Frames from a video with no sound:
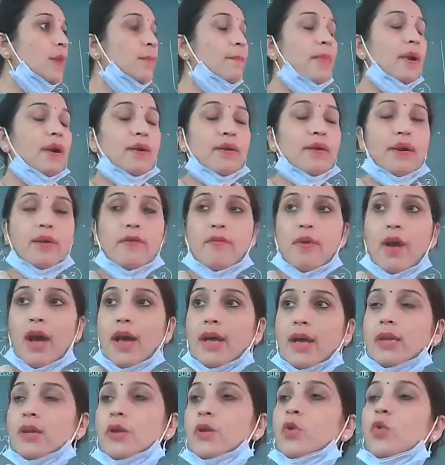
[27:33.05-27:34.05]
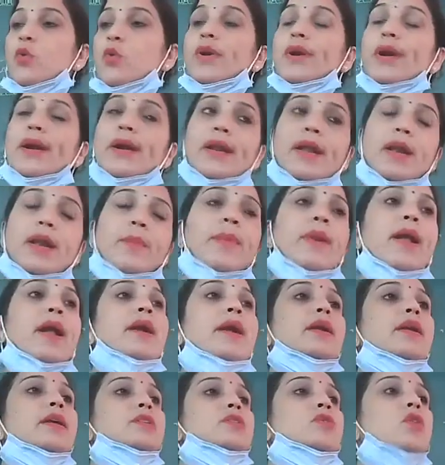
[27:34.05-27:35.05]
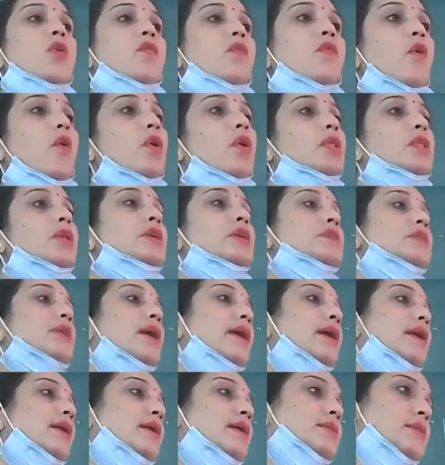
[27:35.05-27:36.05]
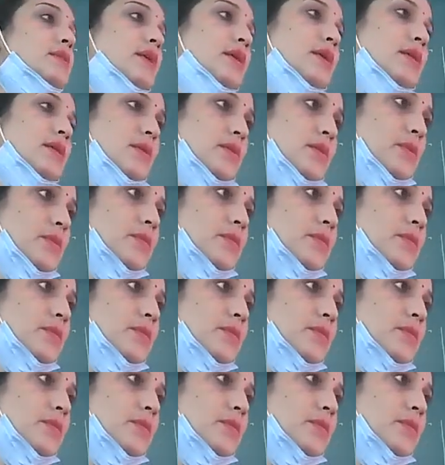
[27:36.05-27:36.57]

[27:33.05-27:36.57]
But do written practice of all these writing skills.